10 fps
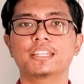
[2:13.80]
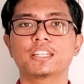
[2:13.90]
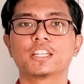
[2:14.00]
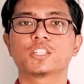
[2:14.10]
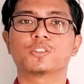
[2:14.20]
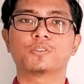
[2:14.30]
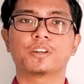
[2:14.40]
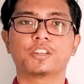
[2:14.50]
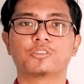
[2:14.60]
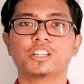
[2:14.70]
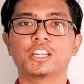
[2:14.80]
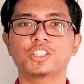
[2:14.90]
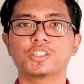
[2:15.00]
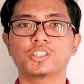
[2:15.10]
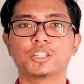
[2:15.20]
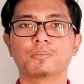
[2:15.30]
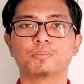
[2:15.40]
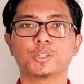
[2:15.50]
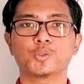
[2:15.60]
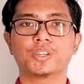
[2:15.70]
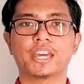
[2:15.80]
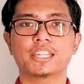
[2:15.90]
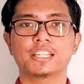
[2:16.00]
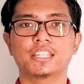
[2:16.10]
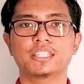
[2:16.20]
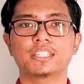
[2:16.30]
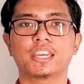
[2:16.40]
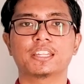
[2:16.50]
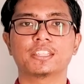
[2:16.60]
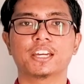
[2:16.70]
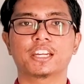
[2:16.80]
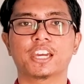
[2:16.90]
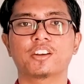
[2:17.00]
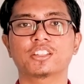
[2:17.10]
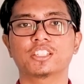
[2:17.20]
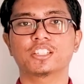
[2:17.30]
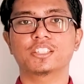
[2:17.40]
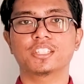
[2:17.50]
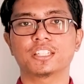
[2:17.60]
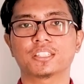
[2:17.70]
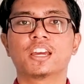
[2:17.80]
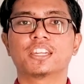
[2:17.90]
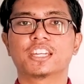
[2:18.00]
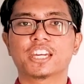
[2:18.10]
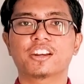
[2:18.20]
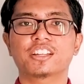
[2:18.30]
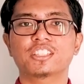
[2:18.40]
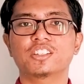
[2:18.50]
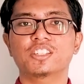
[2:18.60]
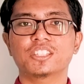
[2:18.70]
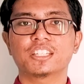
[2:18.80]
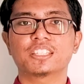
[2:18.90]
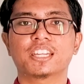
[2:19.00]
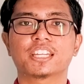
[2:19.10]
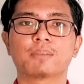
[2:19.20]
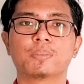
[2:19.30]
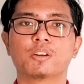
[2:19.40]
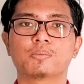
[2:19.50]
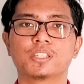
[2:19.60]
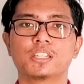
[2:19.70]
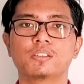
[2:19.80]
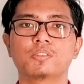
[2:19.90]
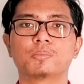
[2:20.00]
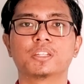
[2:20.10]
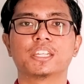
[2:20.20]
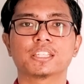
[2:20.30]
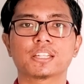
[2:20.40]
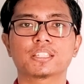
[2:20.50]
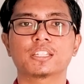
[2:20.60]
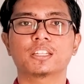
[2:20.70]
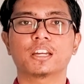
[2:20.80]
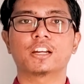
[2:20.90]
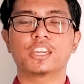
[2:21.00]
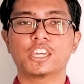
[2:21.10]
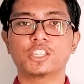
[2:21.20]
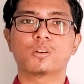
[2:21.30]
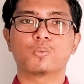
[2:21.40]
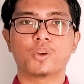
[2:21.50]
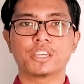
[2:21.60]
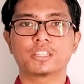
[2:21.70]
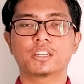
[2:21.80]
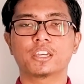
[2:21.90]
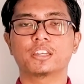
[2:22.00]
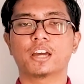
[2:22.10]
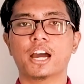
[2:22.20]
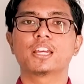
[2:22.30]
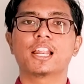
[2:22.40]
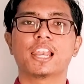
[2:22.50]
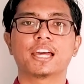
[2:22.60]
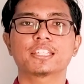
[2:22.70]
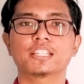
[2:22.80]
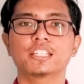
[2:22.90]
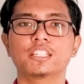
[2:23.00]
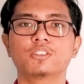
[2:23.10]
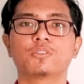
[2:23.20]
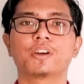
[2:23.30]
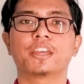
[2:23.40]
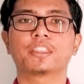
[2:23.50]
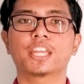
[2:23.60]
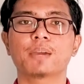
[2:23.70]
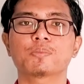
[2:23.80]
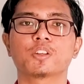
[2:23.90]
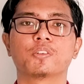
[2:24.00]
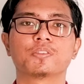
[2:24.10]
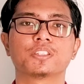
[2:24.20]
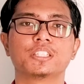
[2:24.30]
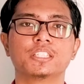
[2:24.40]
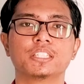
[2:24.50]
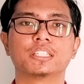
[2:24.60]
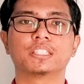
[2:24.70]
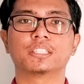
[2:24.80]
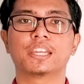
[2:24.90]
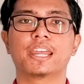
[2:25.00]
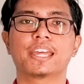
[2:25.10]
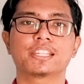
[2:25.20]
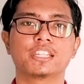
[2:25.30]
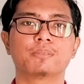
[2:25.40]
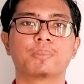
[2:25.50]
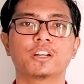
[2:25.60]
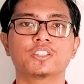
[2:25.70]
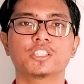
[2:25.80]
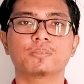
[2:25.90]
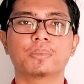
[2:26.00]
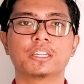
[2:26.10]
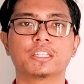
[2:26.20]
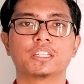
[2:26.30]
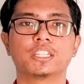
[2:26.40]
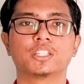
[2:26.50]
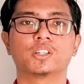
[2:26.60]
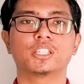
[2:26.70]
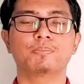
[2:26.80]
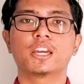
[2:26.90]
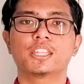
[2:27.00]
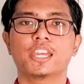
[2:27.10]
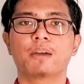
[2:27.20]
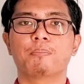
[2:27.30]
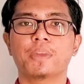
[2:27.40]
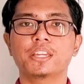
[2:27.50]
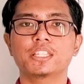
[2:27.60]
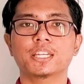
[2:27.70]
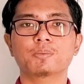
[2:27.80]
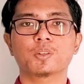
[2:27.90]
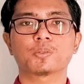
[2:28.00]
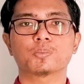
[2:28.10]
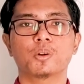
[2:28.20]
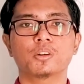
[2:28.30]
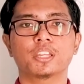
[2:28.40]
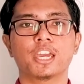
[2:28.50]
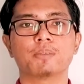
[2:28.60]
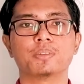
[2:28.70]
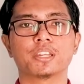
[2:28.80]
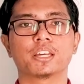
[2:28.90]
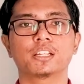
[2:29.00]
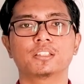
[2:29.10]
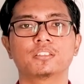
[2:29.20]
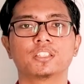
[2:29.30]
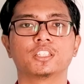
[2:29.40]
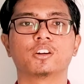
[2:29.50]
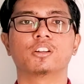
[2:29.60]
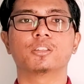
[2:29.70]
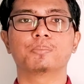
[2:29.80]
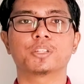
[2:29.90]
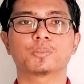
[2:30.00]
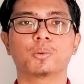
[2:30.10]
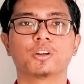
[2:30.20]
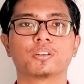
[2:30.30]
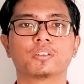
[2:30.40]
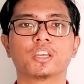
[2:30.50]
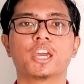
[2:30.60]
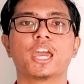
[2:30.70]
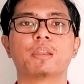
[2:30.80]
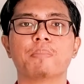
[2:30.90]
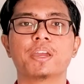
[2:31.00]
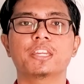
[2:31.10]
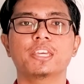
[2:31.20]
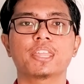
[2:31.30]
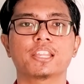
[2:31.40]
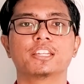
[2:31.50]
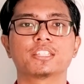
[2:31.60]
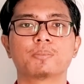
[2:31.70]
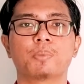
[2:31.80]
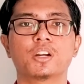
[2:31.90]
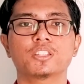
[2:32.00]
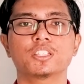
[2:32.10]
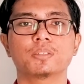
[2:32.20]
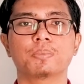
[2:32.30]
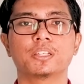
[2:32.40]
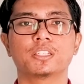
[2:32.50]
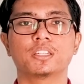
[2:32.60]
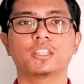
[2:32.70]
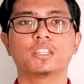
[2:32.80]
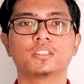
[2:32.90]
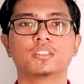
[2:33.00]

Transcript: to find relationship between athletes and their characteristics. The characteristics that can be obtained from the dataset are age, weight, and height. Lastly, to find types of season that athletes participate in the Olympic. There are many types of sport that have been held in the Olympic sport, and many athletes participate in that